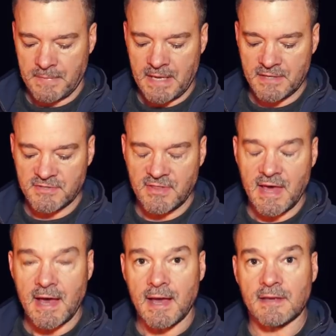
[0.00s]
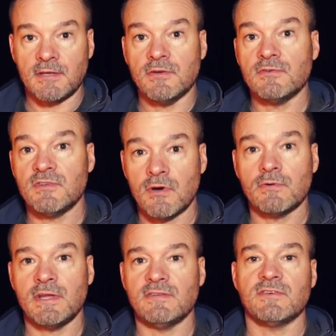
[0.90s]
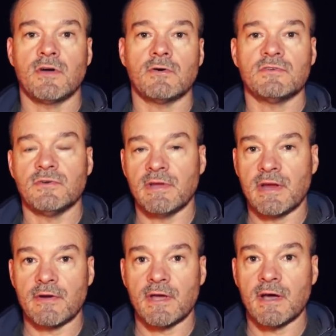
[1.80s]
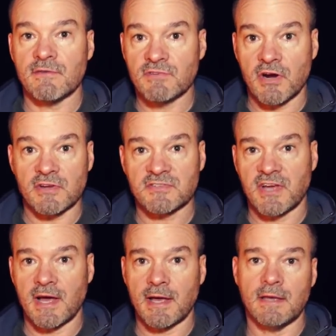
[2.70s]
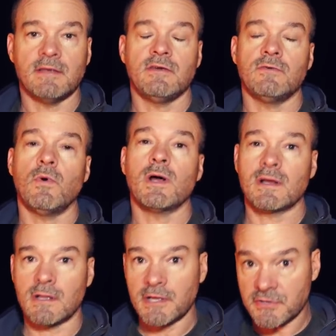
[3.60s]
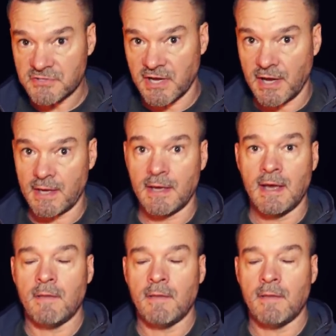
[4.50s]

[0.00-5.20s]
is that you don't need to go to an area of dark sky. You want clear sky,